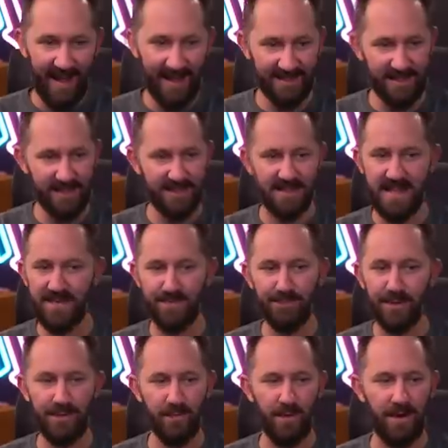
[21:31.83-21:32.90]
It's just, this
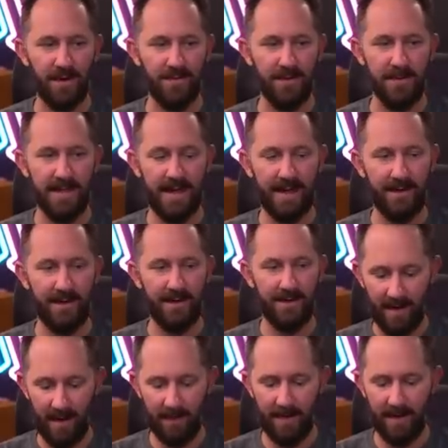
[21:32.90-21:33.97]
wouldn't work for me at
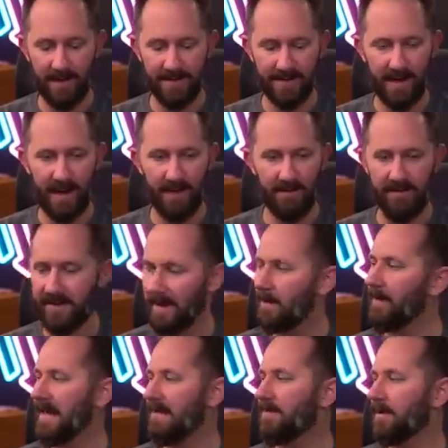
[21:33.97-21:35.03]
all. I'll be honest, I don't even
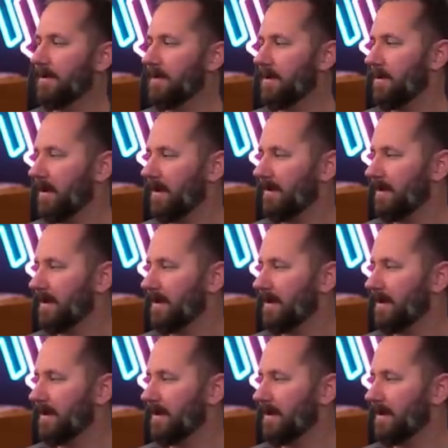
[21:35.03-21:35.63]
think people would work for